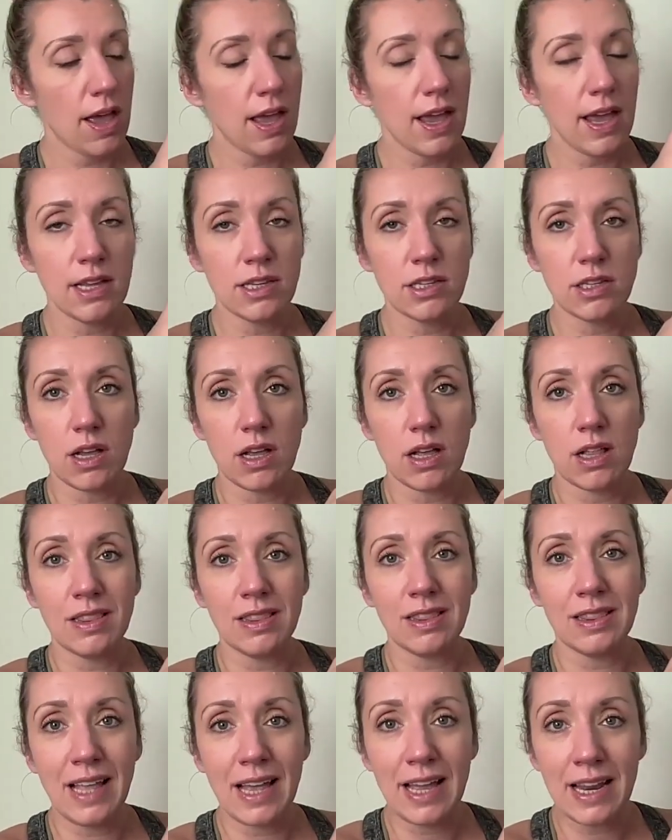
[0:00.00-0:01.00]
It's
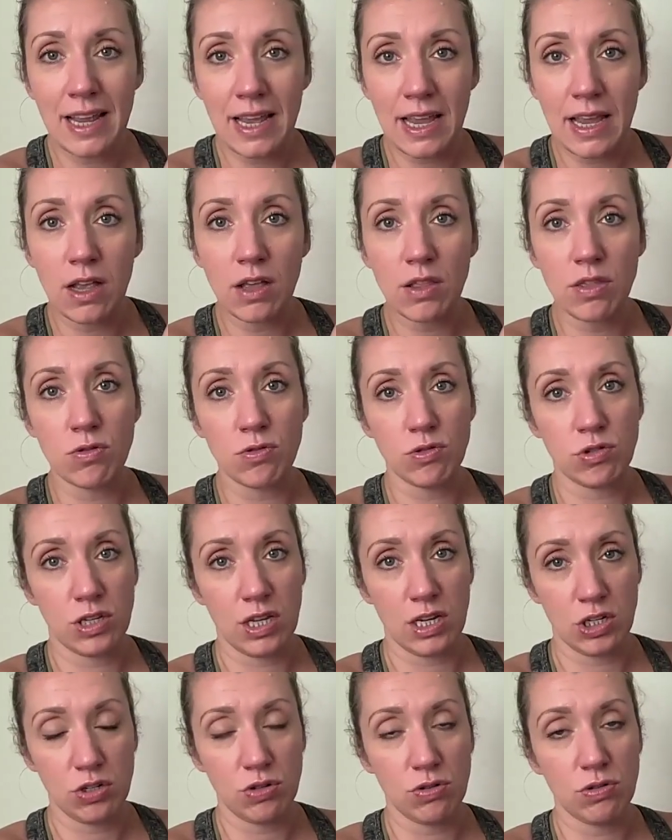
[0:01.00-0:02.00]
letting those
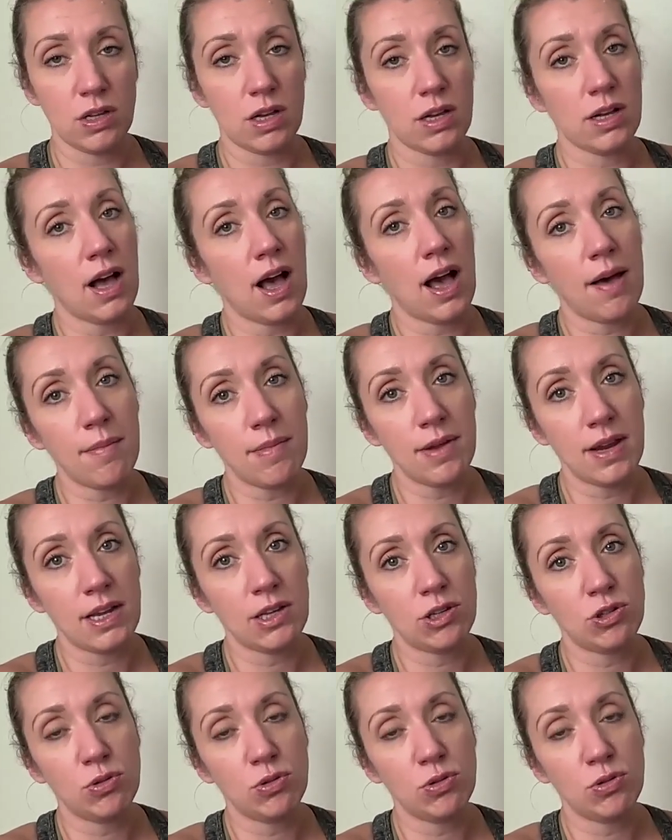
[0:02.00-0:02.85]
tissues accommodate